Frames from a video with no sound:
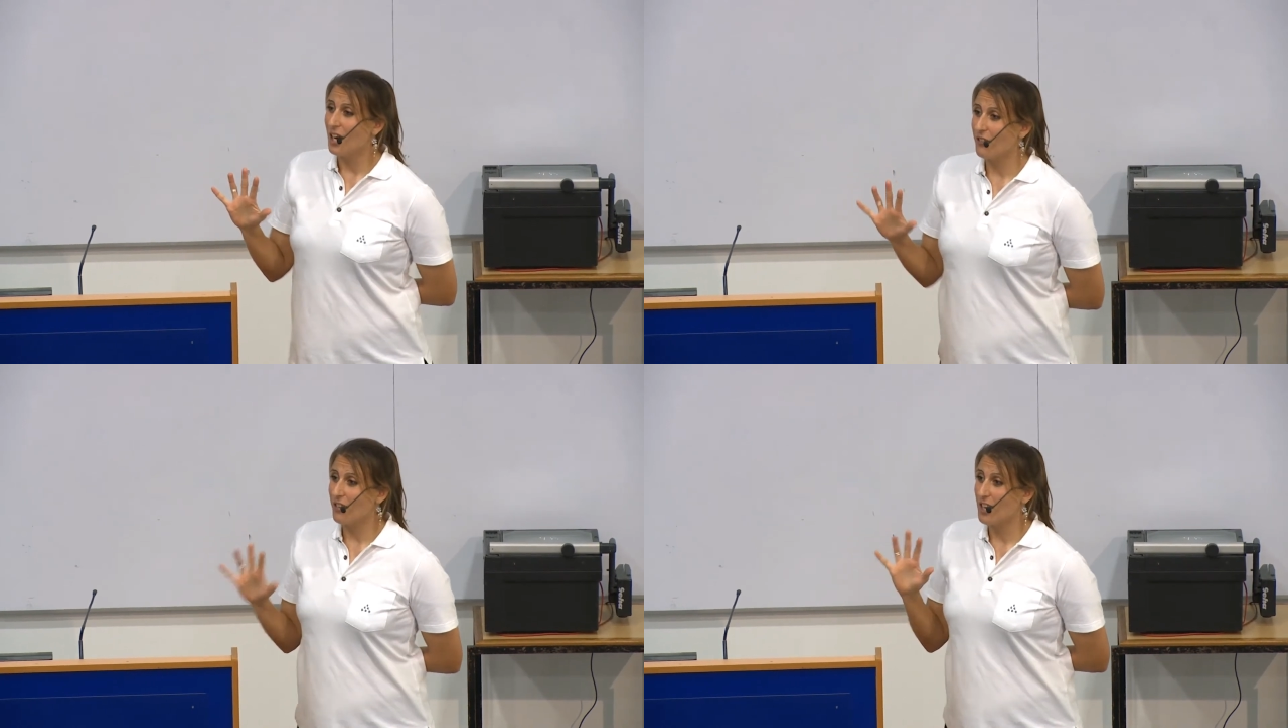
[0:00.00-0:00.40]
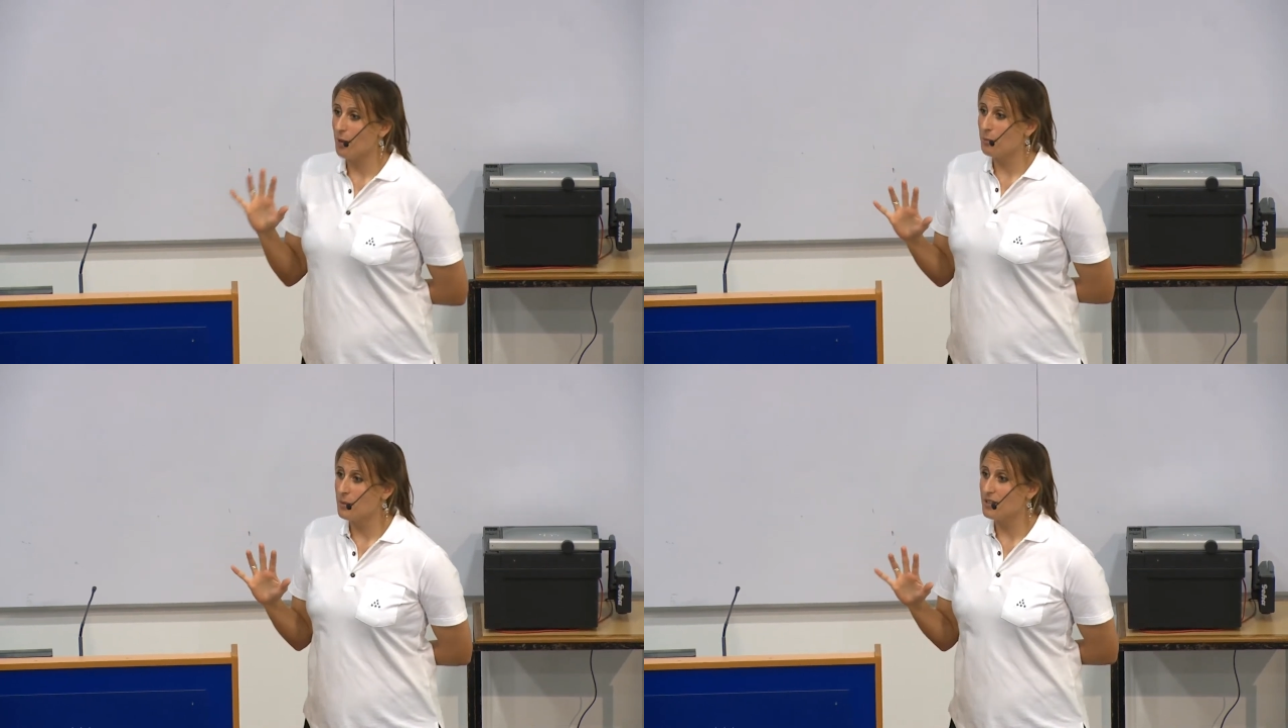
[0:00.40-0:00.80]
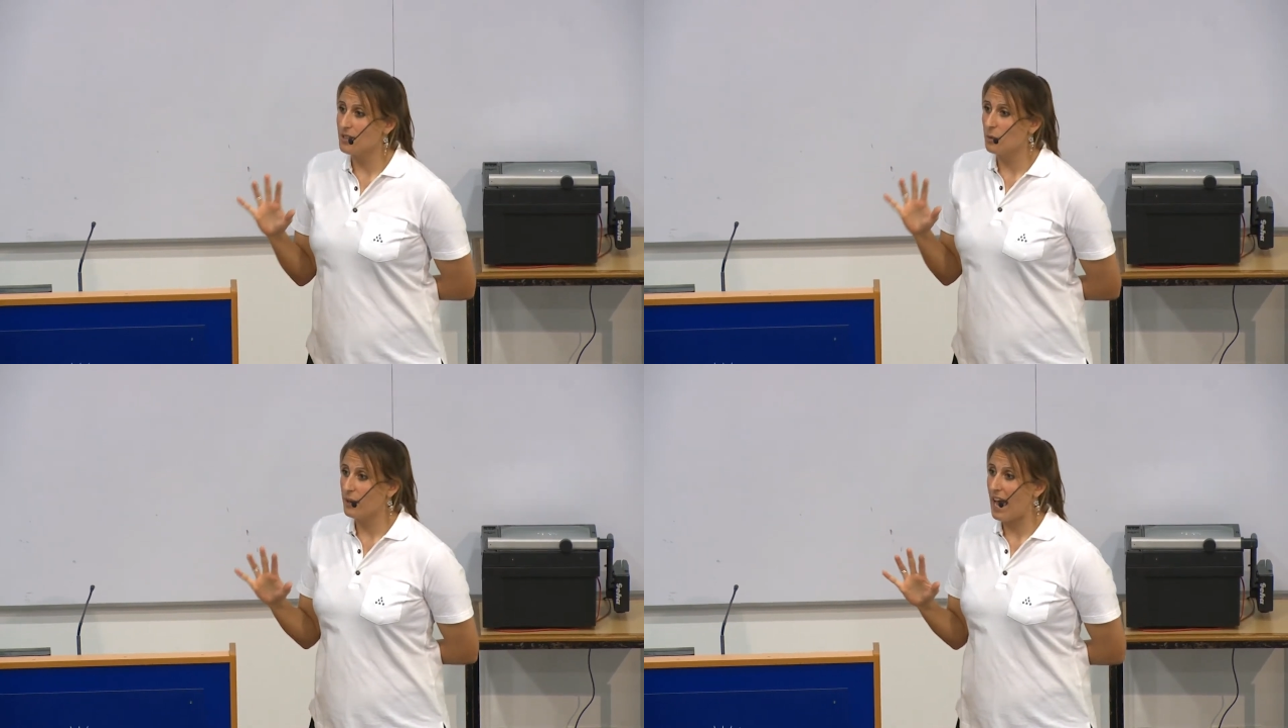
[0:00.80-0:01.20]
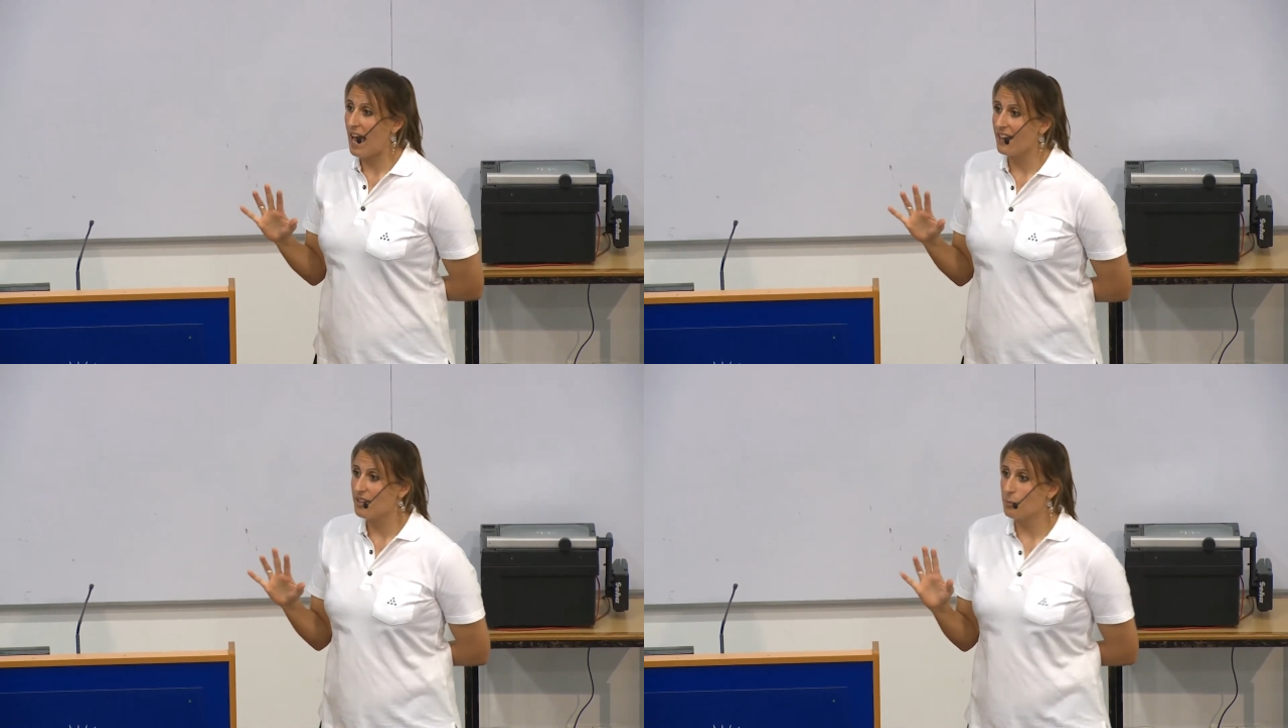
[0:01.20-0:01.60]
of the numbers that we
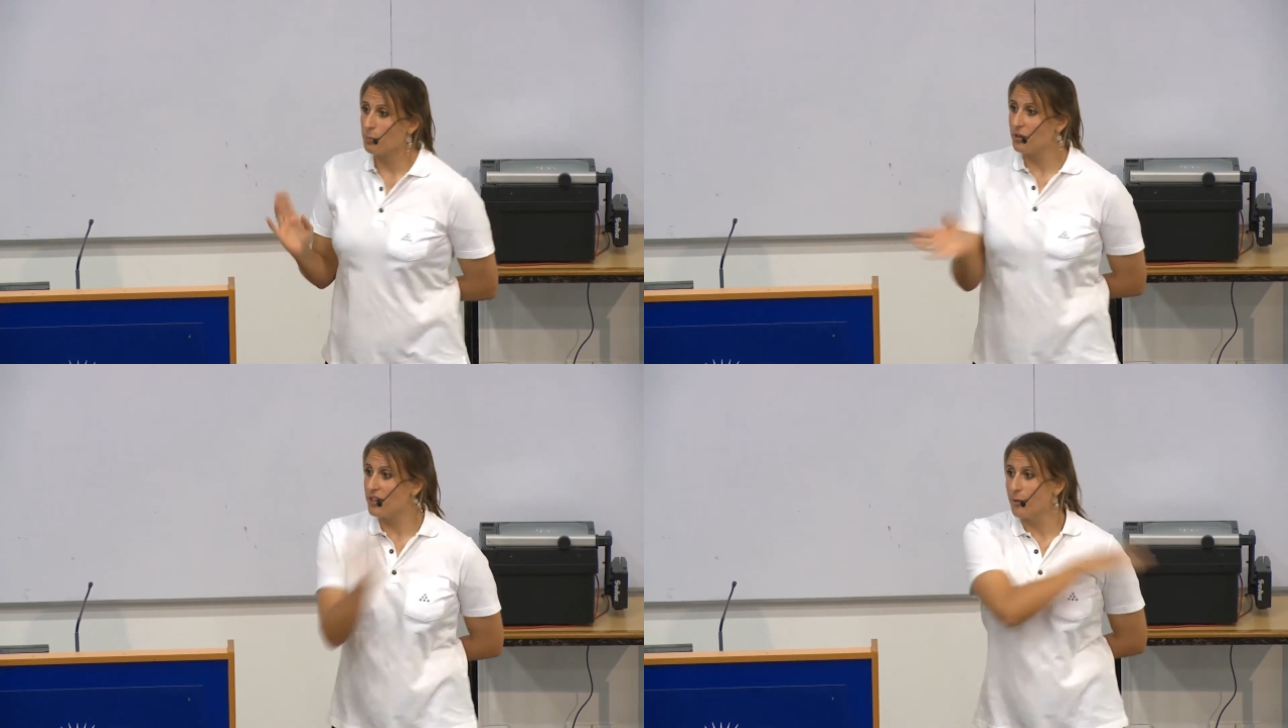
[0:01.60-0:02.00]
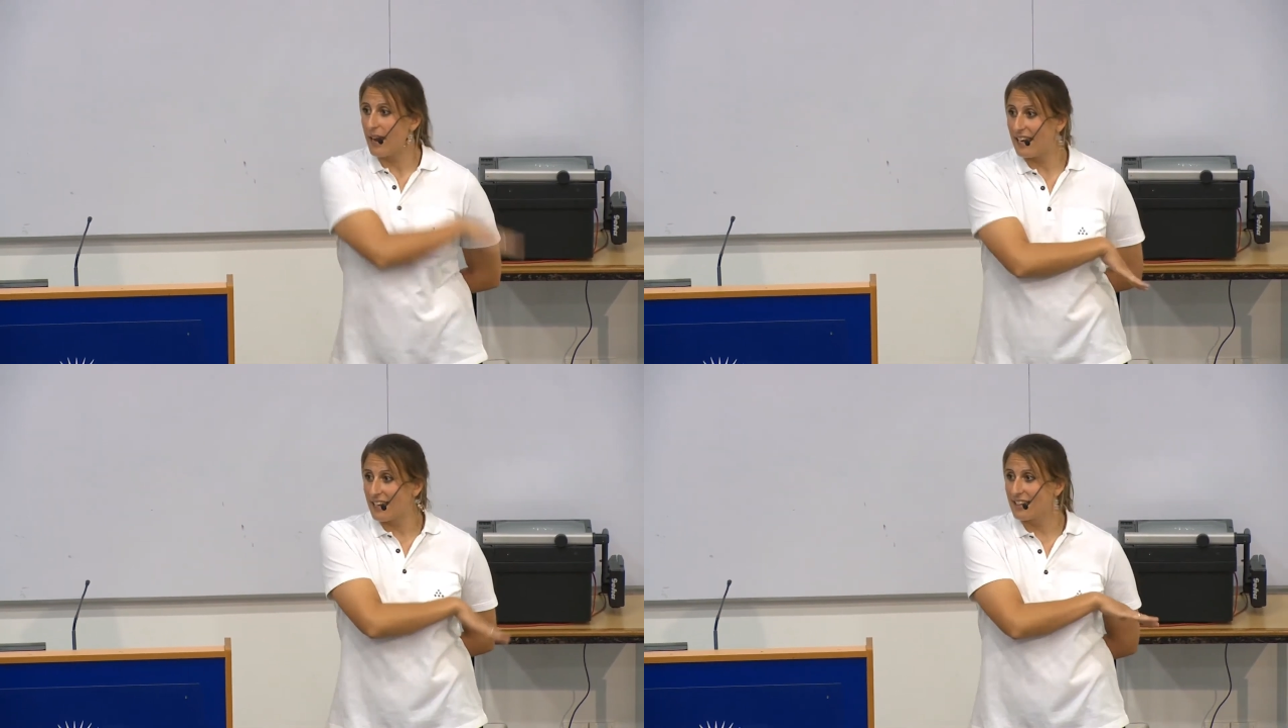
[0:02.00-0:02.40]
had pre-whaling.